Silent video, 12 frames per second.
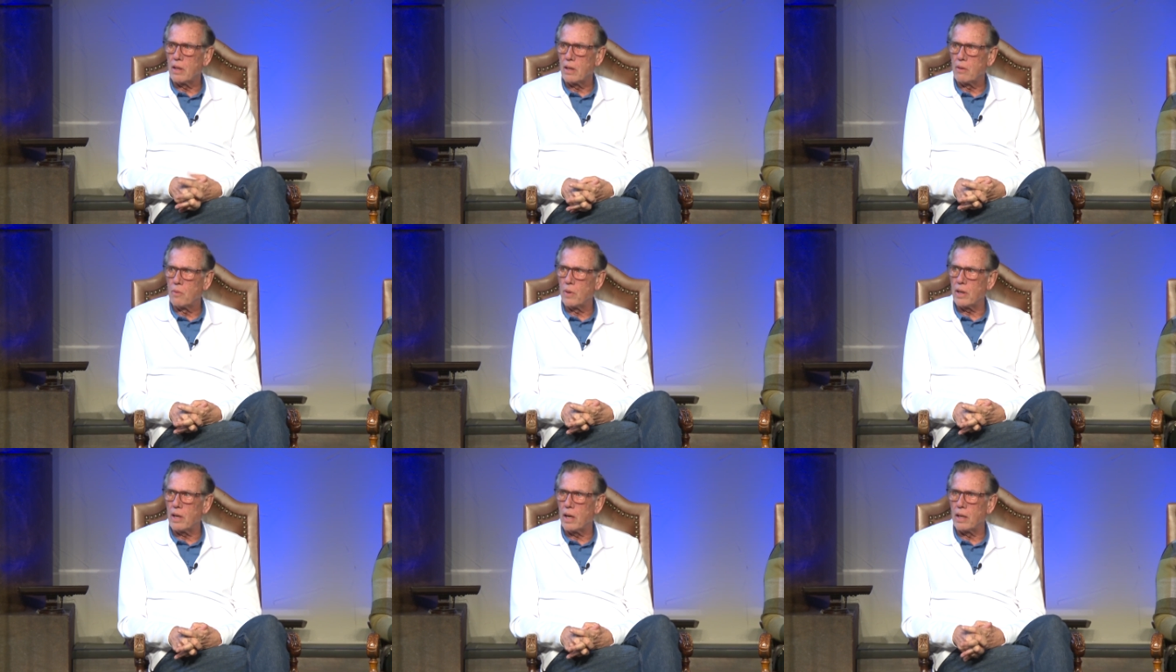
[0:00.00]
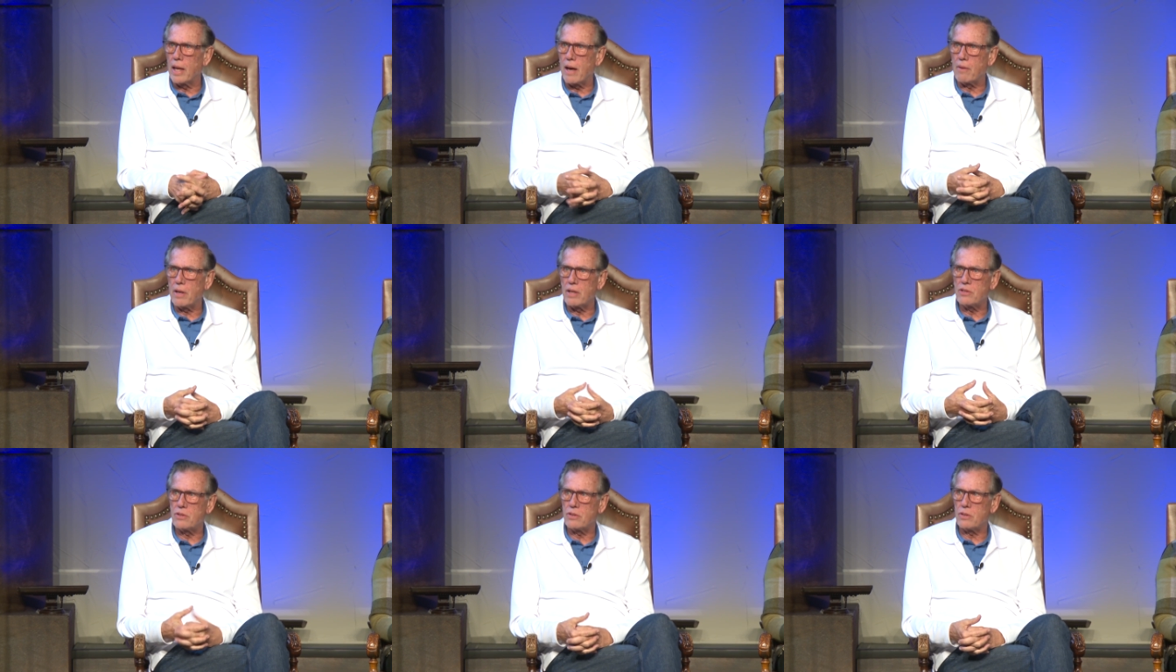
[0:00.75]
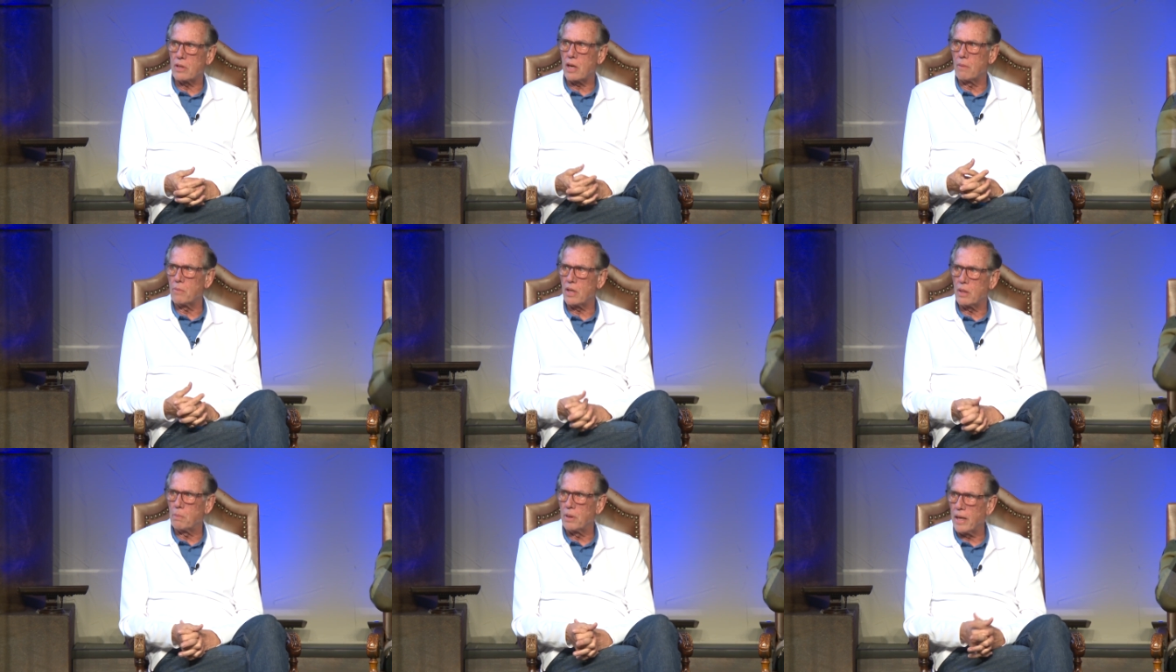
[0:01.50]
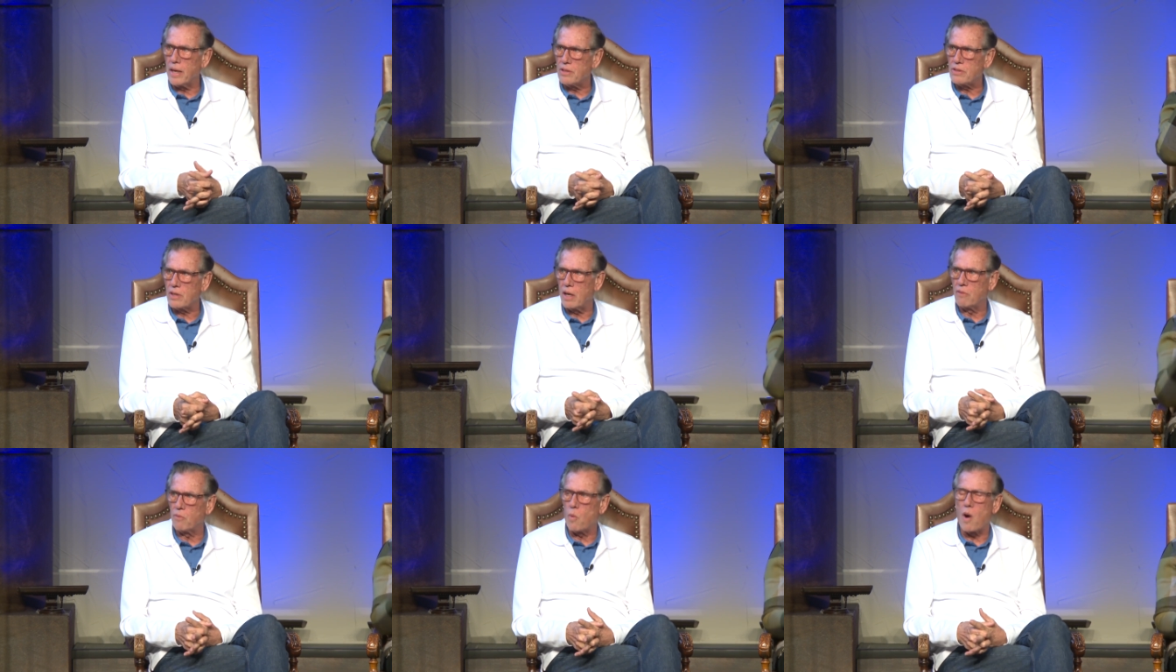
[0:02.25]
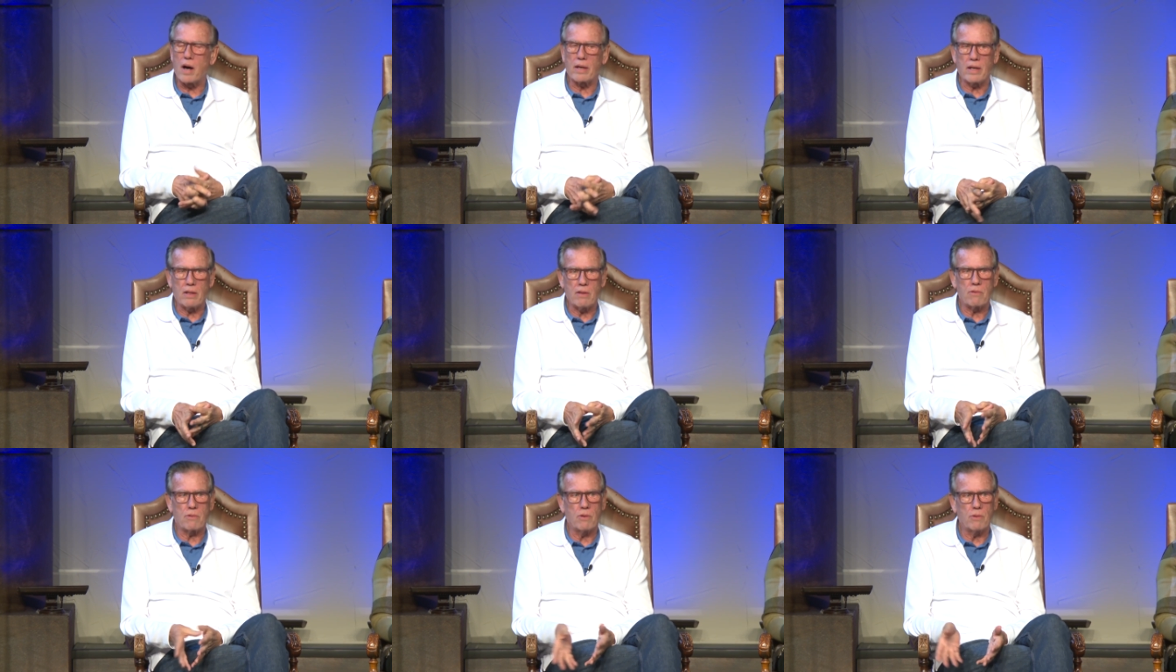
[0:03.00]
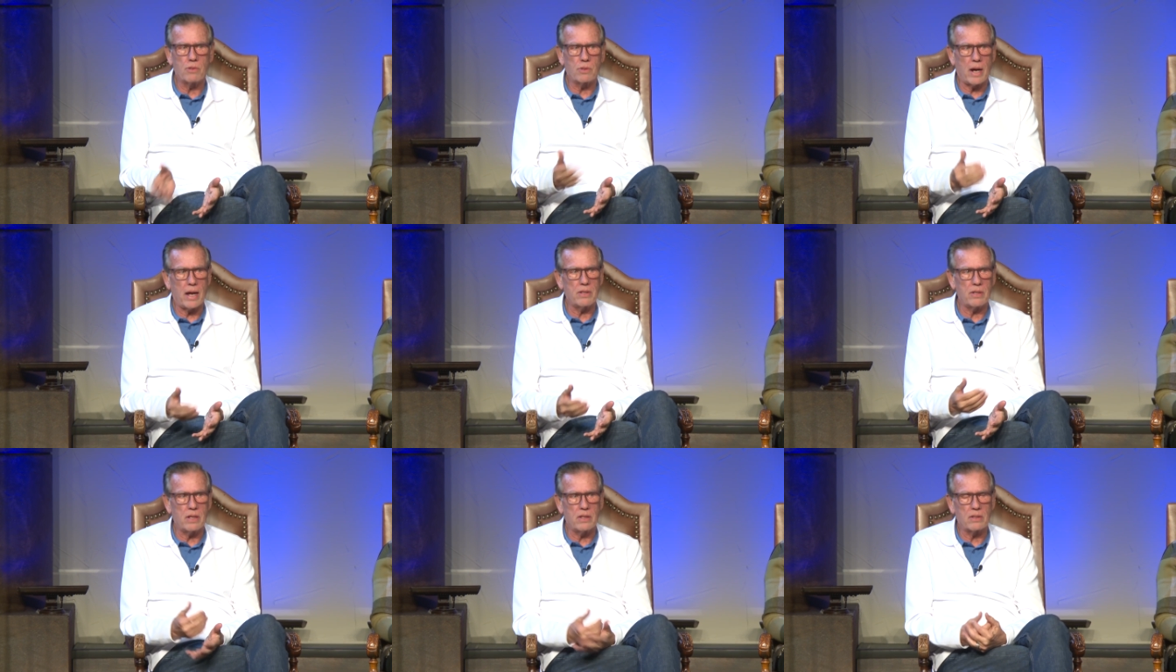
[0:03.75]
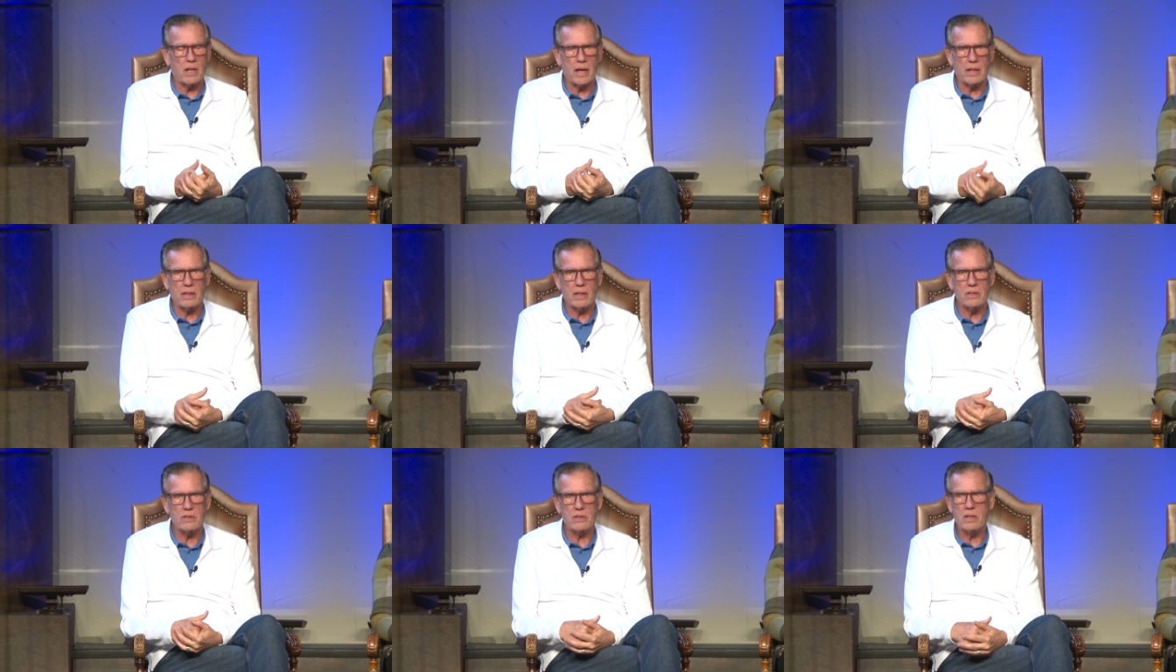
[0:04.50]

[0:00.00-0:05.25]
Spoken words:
What allowed us to come to the place of walking through tragedies like this